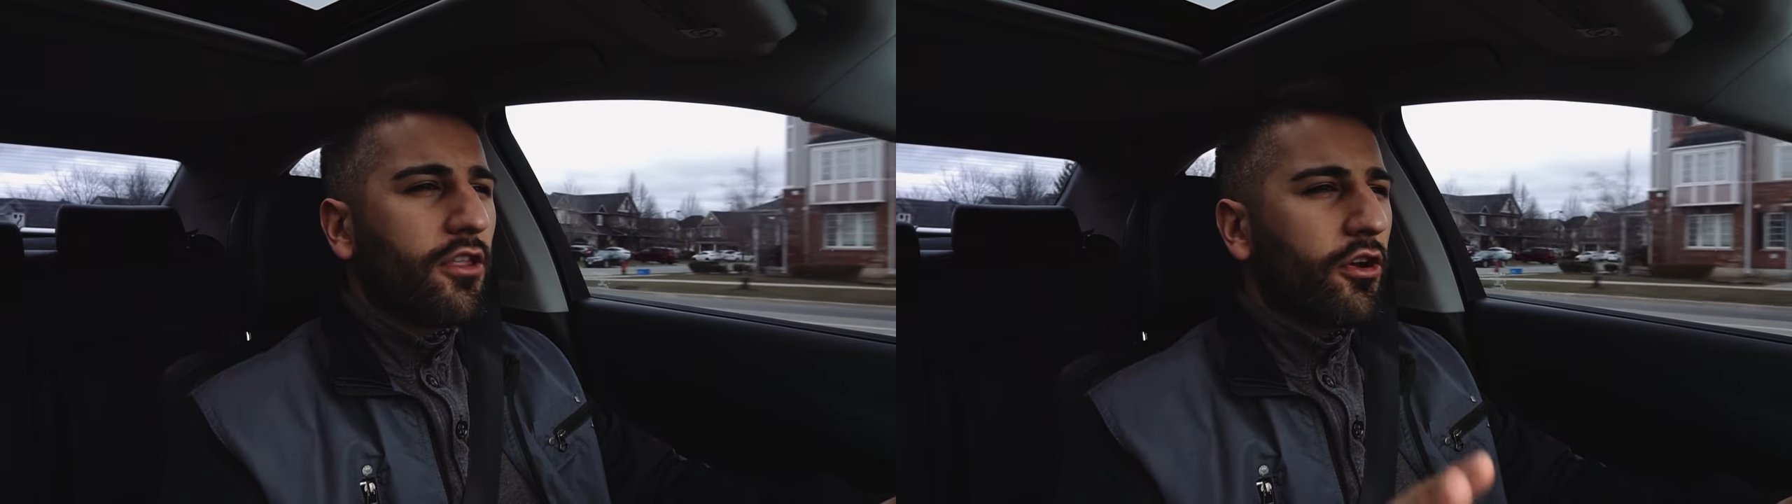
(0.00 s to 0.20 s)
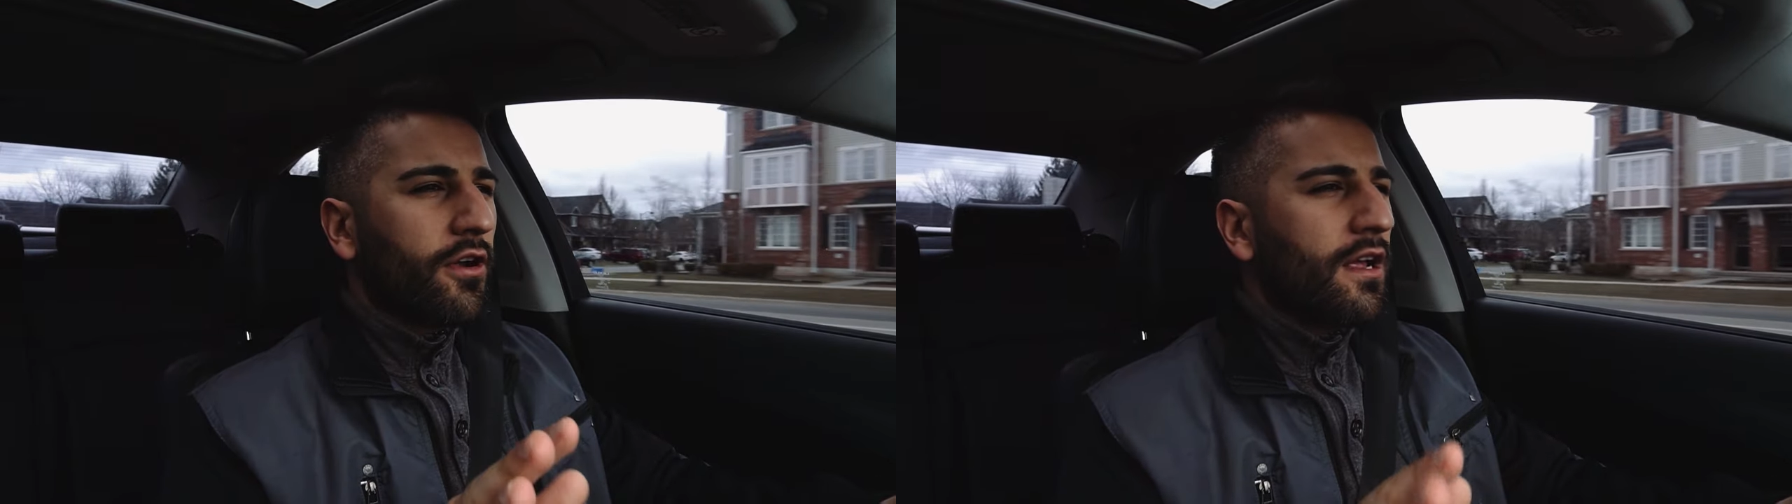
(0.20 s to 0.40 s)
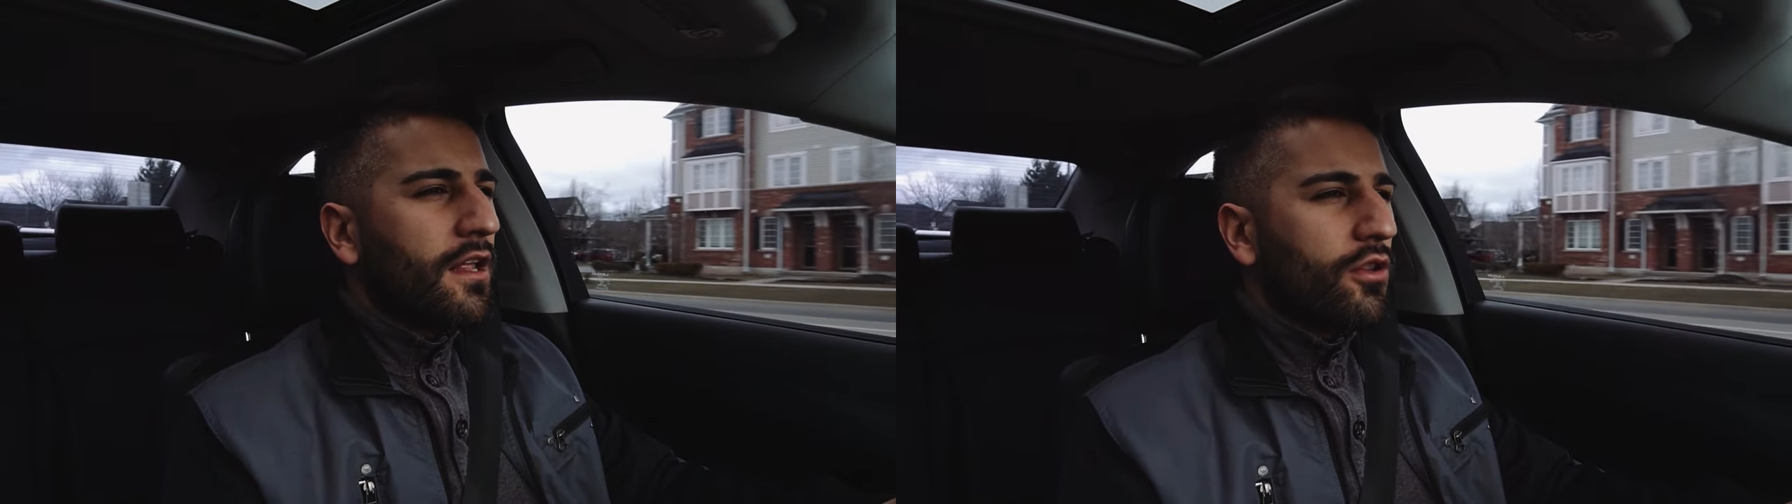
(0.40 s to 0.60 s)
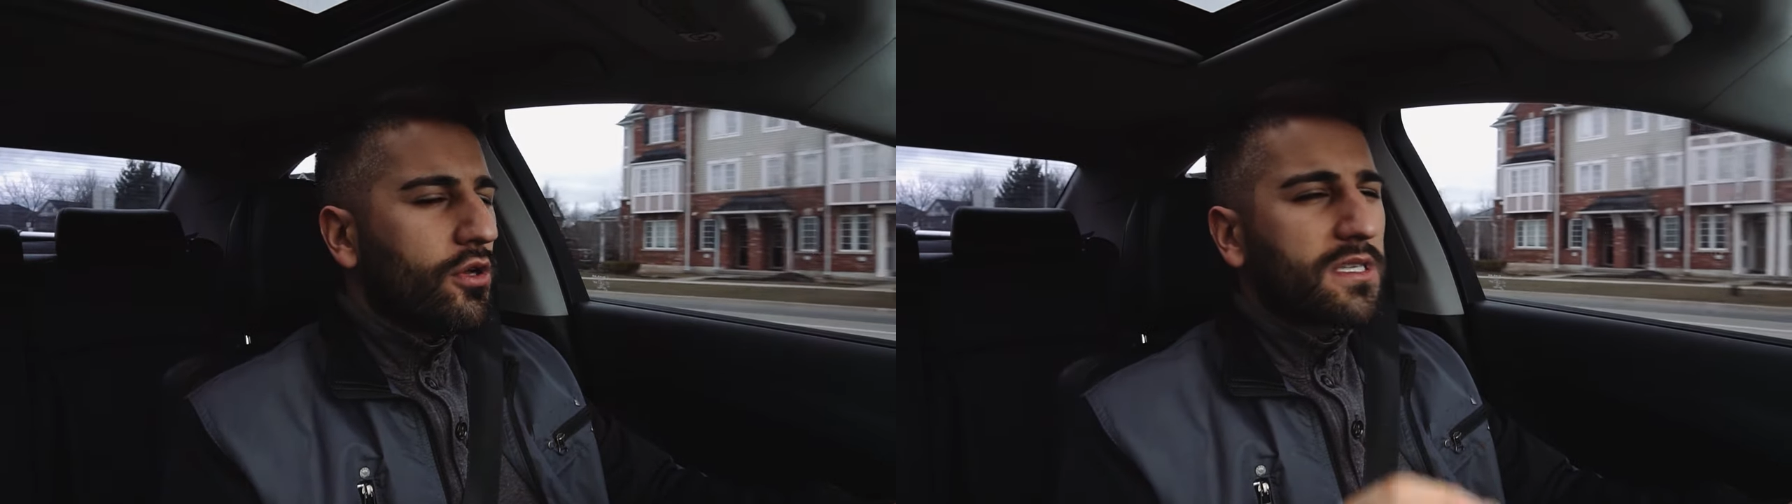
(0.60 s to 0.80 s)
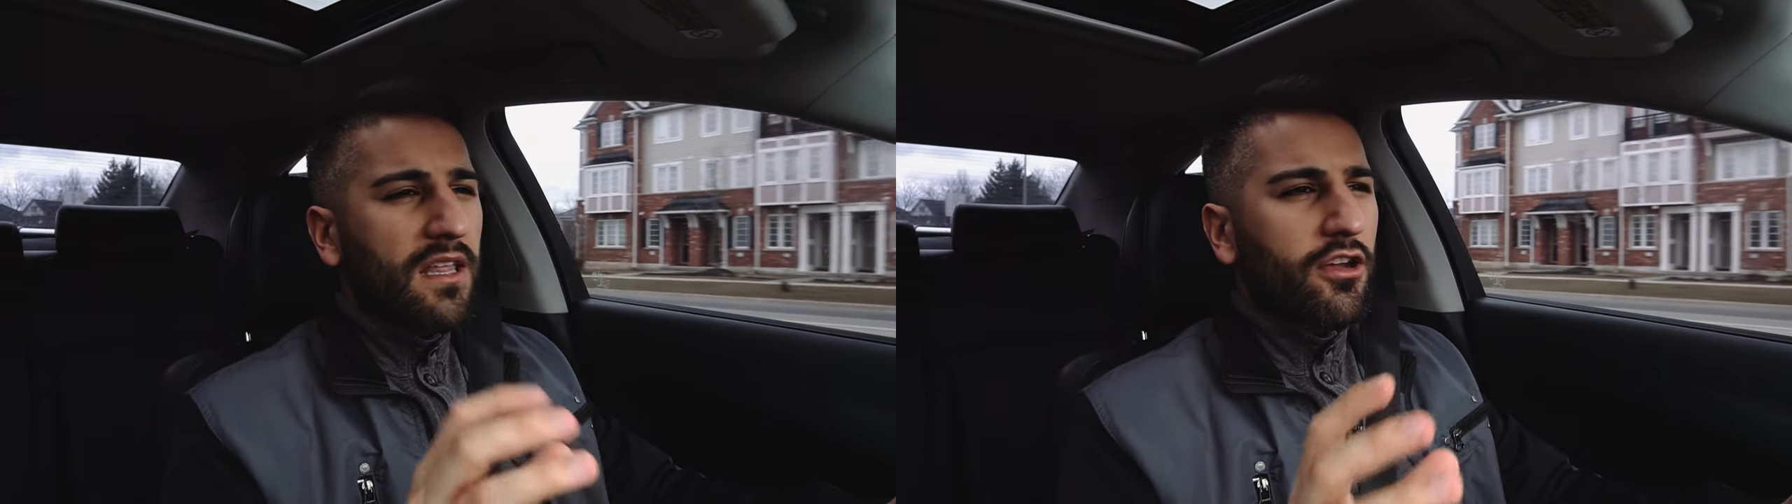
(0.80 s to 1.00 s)
There
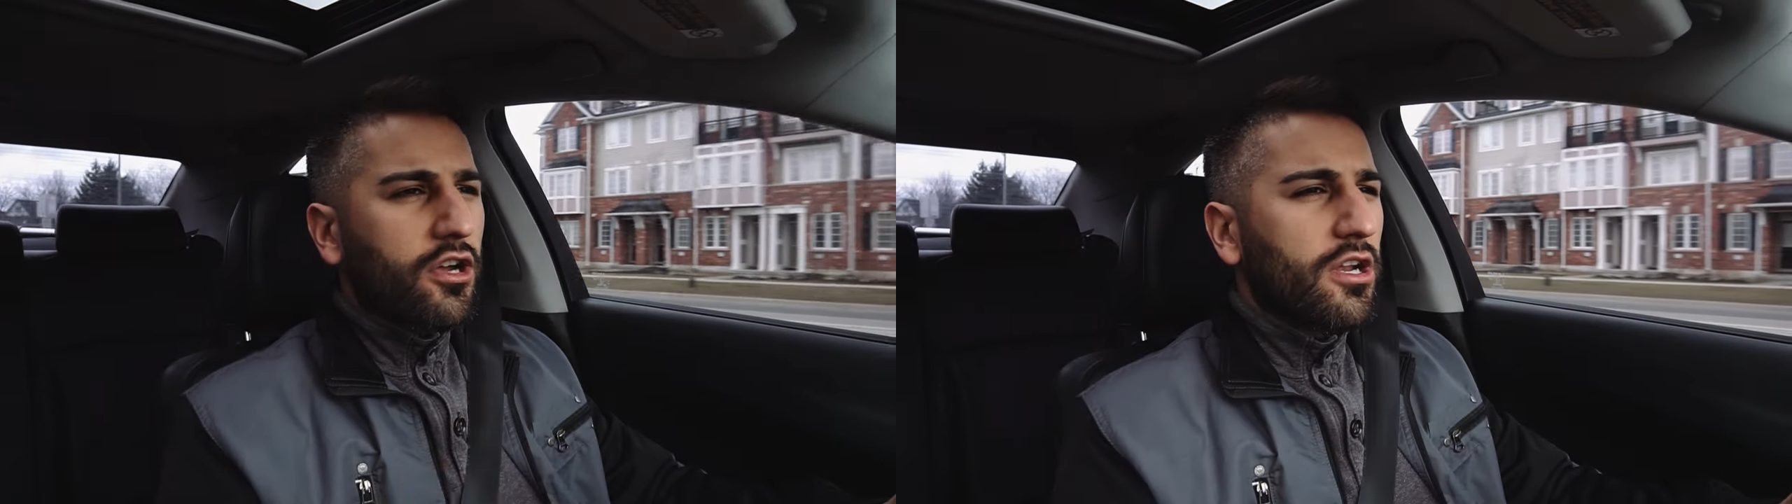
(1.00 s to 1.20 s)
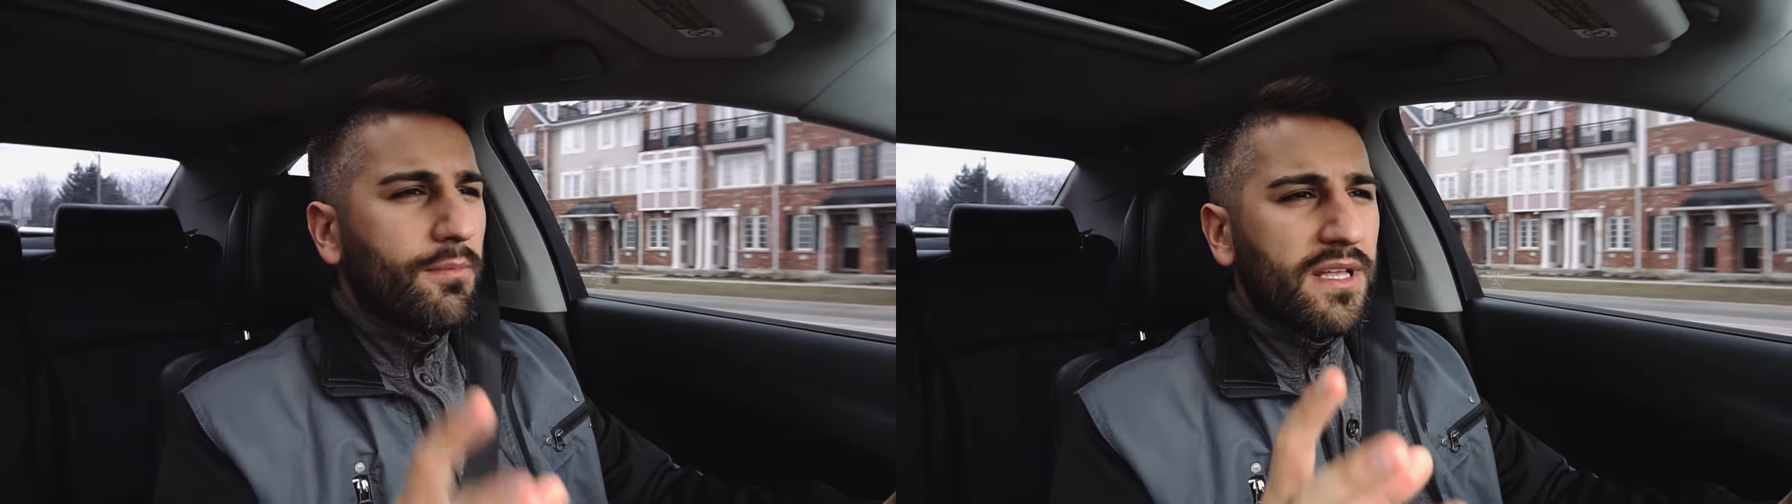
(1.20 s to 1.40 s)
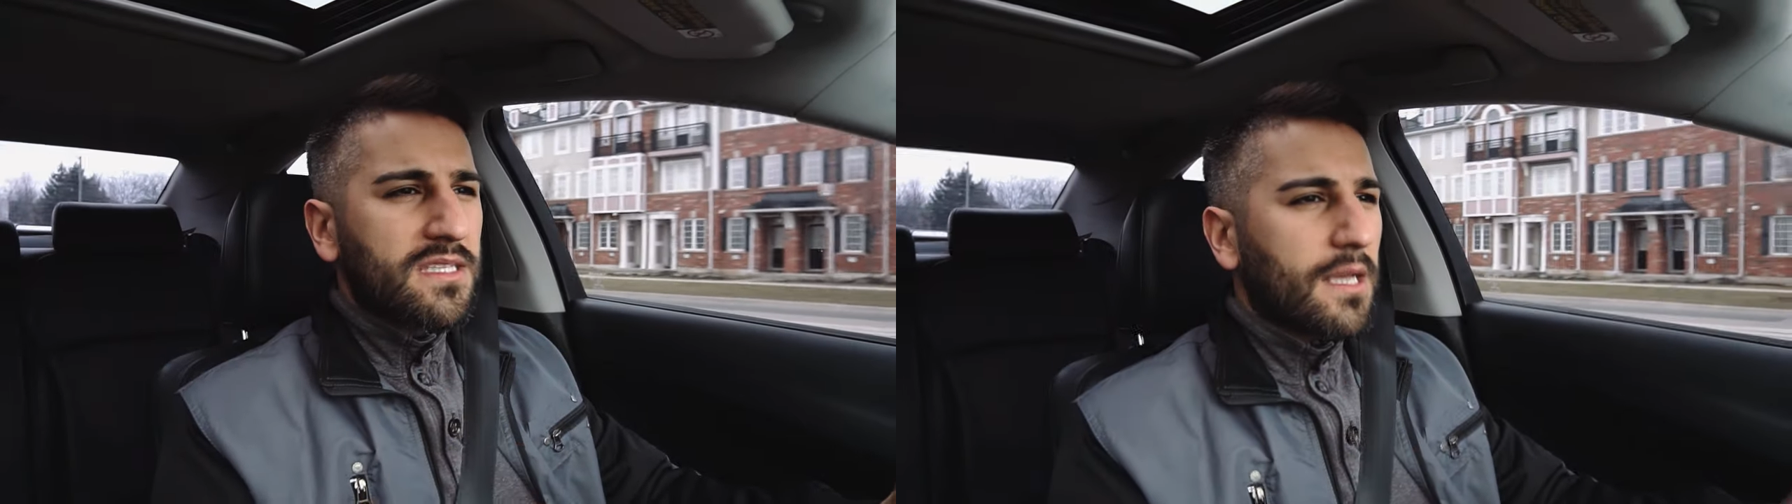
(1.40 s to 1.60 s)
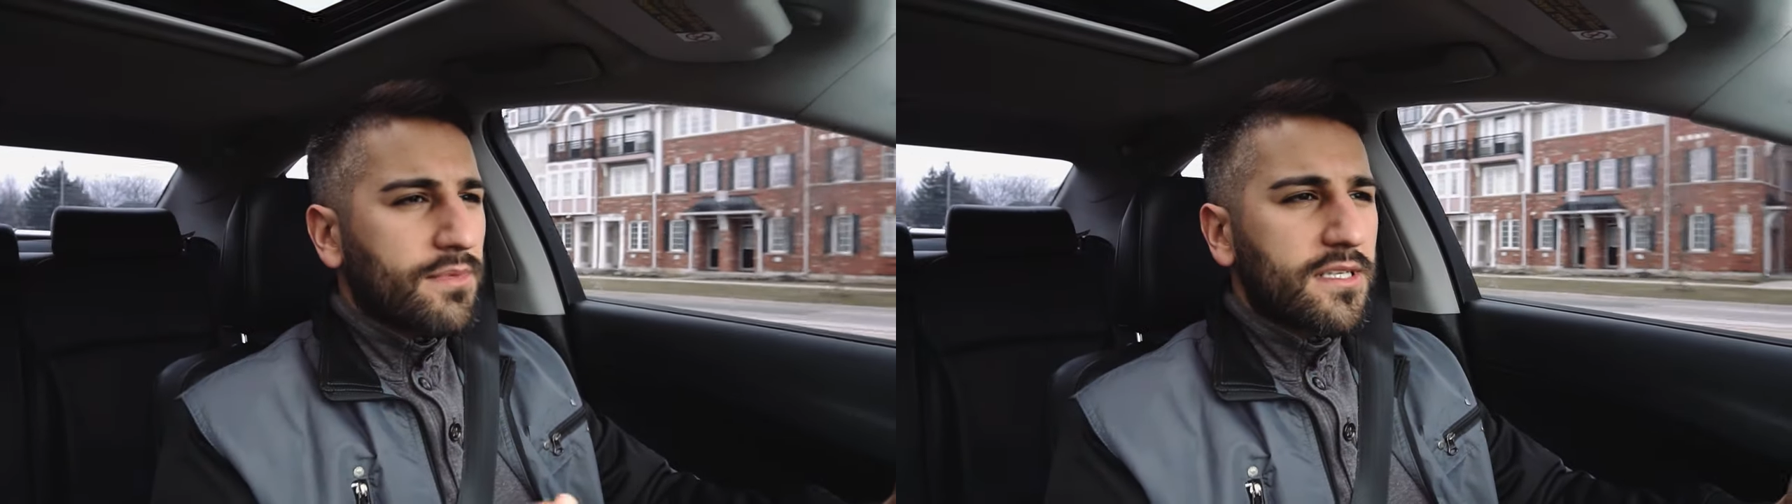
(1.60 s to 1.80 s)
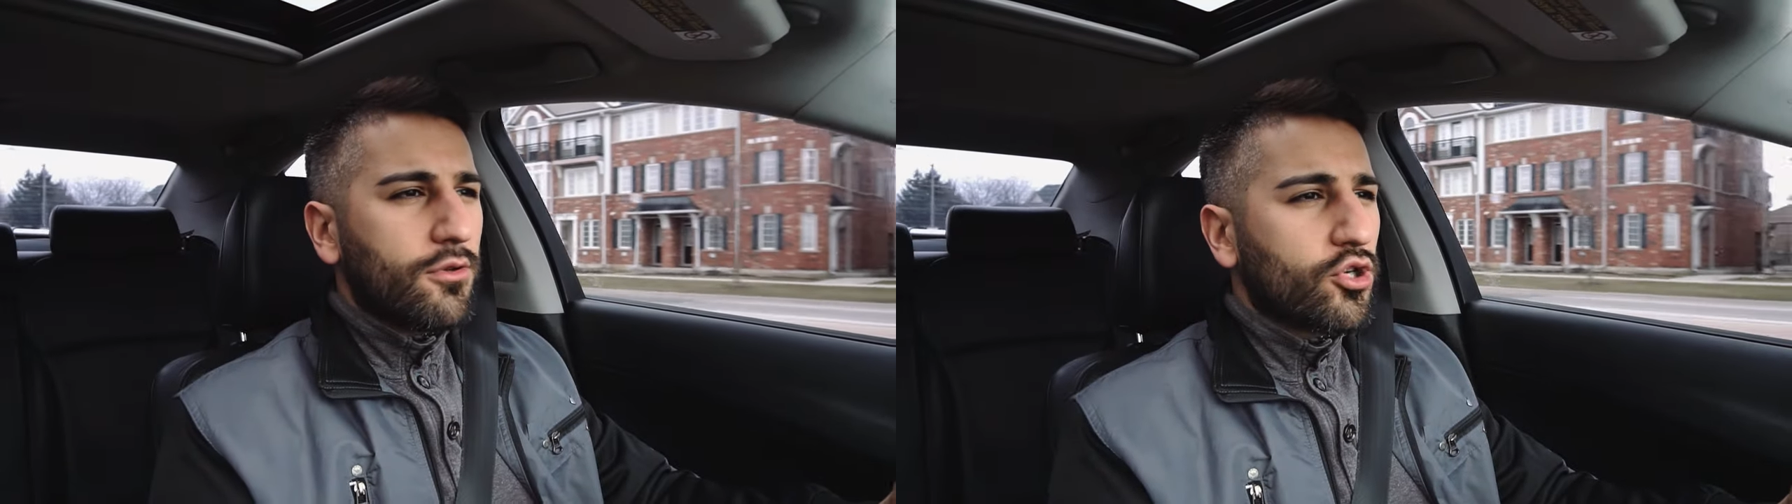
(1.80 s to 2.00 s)
looks like there could have been
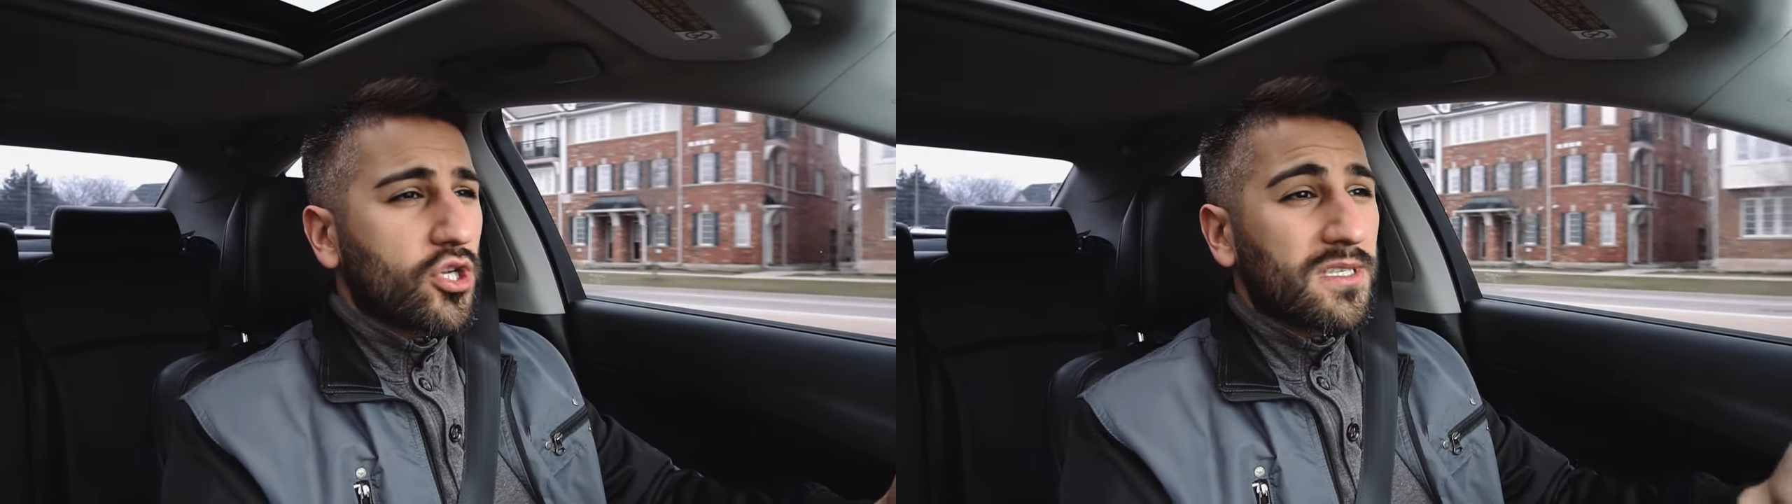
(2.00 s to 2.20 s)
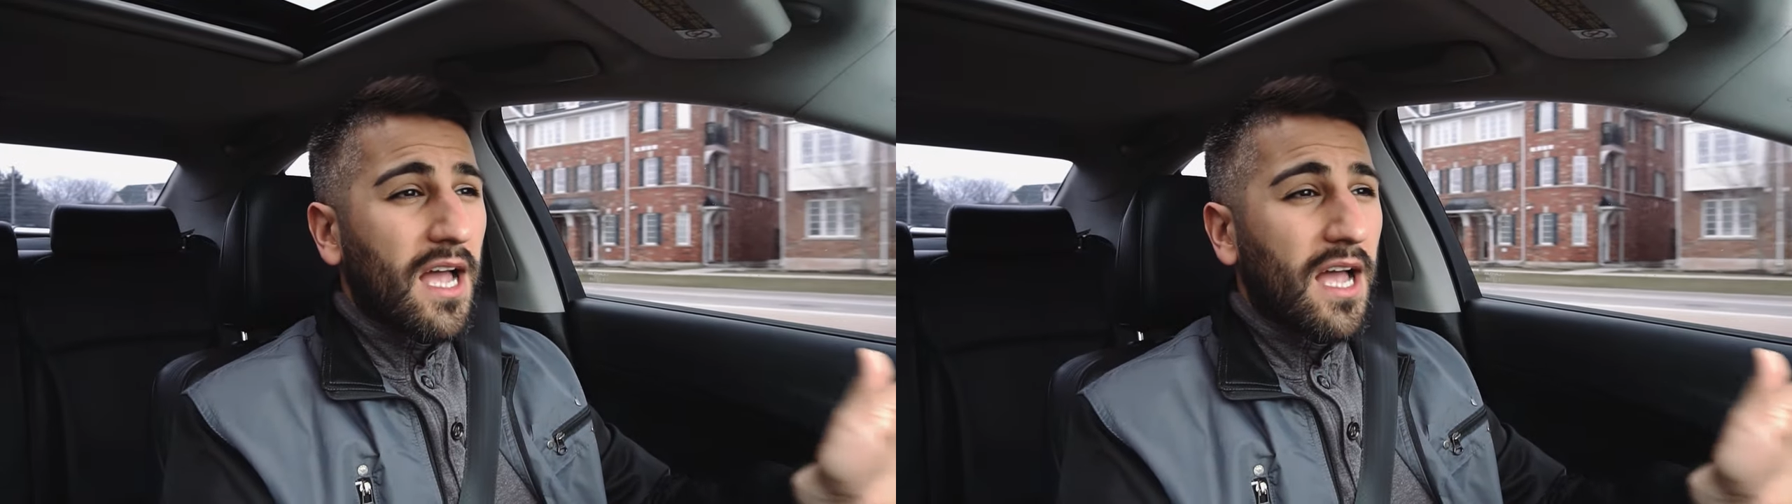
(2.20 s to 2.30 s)
some solutions.